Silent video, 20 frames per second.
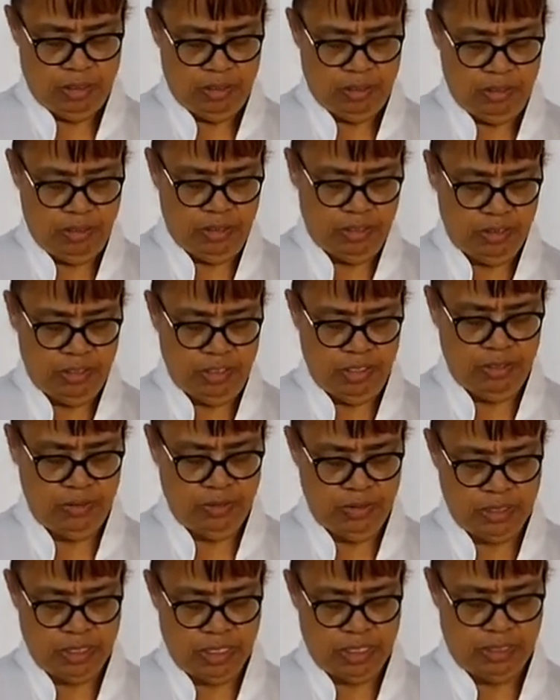You can
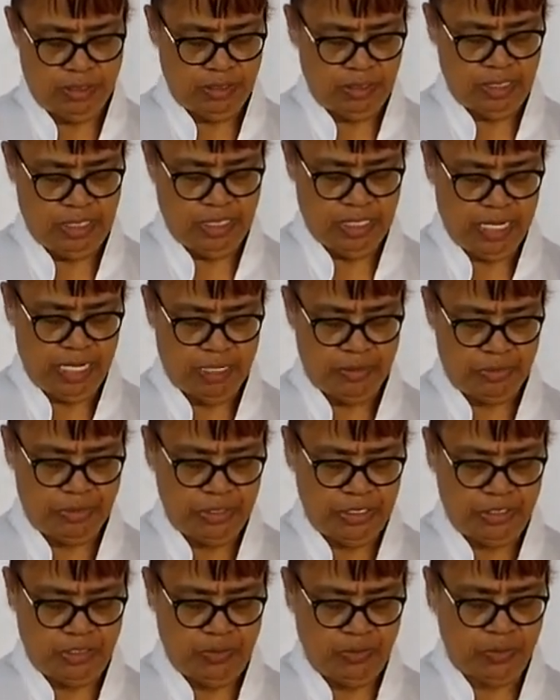use any kind of
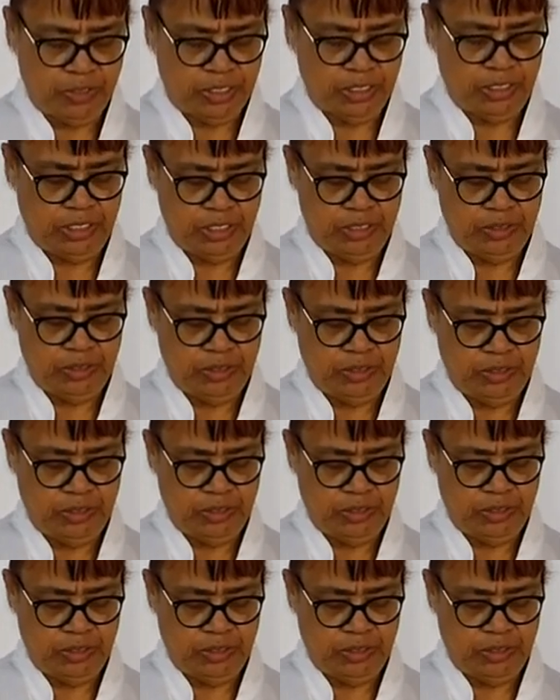bread you want to use.